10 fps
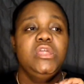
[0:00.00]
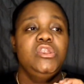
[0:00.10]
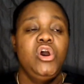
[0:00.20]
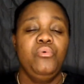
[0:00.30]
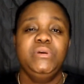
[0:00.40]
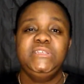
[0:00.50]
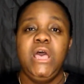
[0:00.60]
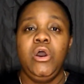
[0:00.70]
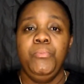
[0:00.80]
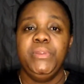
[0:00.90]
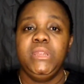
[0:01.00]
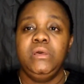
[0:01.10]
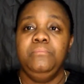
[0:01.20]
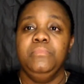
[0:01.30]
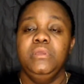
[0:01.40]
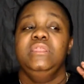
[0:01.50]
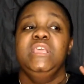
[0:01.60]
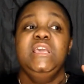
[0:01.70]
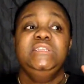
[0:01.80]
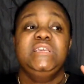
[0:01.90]
No one's helping them.
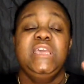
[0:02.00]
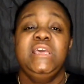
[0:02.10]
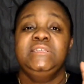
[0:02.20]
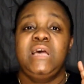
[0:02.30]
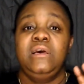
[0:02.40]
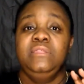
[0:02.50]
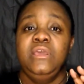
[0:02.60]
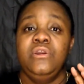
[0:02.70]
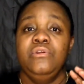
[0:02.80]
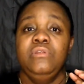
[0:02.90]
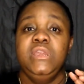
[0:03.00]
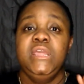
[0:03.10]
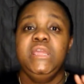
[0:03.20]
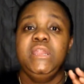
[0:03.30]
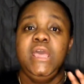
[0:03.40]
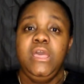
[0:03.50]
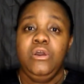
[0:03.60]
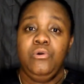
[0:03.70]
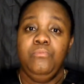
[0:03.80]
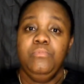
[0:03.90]
These kids out there need
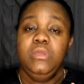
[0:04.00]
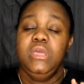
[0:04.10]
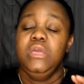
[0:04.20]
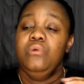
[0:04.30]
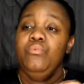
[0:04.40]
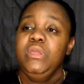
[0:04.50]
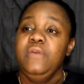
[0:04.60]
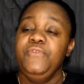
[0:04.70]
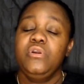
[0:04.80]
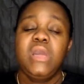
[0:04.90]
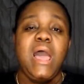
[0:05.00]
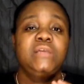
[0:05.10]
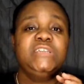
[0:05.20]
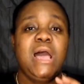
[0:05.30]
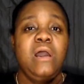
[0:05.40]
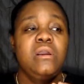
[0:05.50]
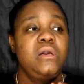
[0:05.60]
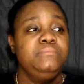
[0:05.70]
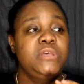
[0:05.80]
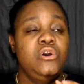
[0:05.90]
help. If your child
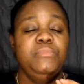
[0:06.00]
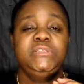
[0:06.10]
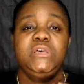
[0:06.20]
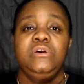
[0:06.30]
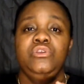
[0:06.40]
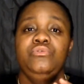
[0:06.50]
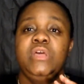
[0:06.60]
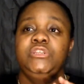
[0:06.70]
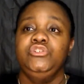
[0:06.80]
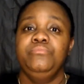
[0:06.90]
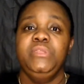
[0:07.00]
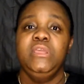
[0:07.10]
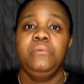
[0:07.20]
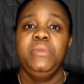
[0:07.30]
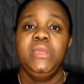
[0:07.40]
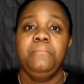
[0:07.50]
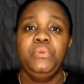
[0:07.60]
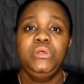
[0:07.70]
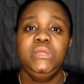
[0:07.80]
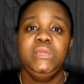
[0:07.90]
comes home and tell you that they're being
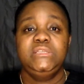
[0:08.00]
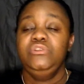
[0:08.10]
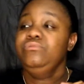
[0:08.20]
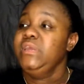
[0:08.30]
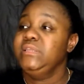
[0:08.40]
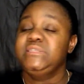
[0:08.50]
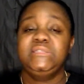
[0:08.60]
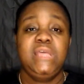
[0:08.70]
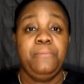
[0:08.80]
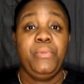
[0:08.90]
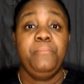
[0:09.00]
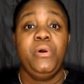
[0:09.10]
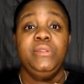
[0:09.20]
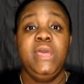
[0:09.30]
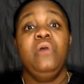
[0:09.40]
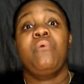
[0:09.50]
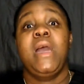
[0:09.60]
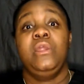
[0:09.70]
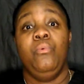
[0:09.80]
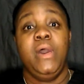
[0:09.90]
bullied, you need to step up on that
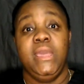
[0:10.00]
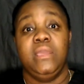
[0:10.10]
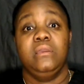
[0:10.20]
right away.